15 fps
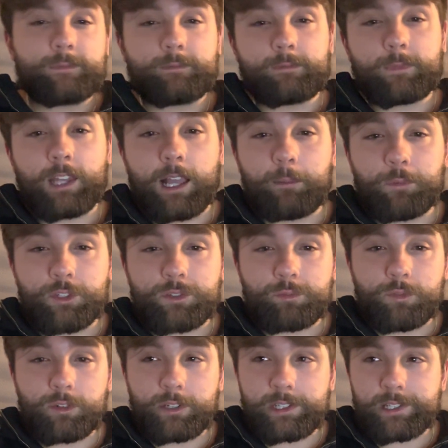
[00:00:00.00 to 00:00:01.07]
Not much
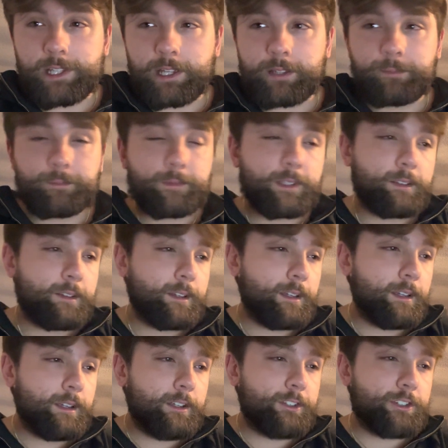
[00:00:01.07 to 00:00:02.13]
more to say.
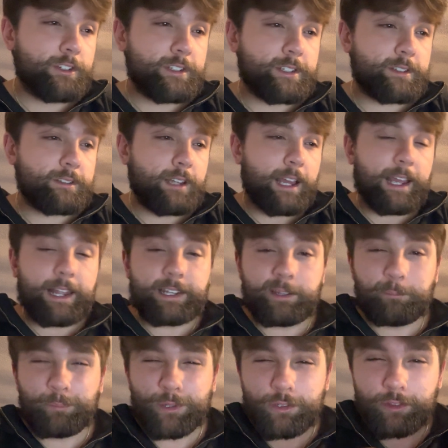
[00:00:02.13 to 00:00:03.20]
Just, I had to
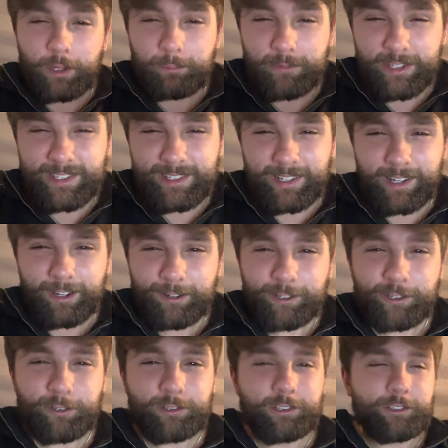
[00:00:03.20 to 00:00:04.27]
build up the
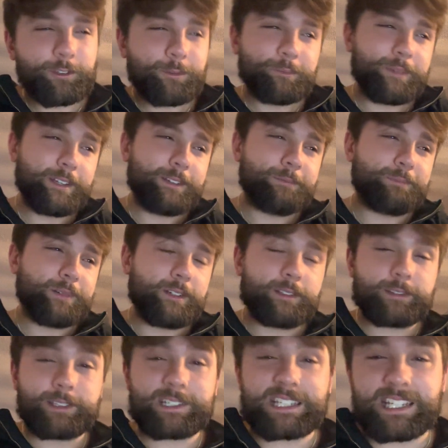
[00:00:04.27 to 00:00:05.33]
scenario a little bit. But
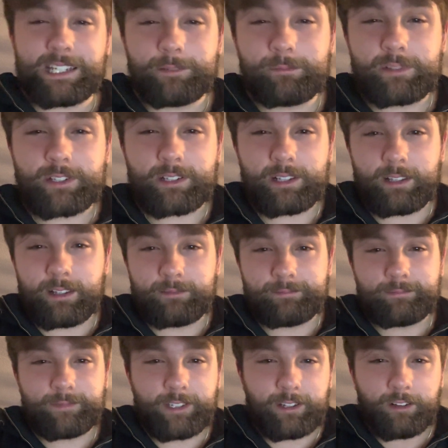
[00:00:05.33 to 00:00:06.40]
the teams,
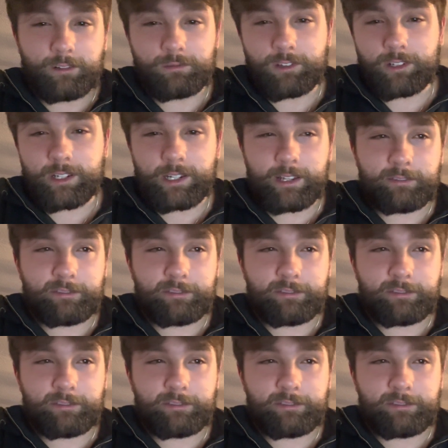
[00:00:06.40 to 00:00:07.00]
looking at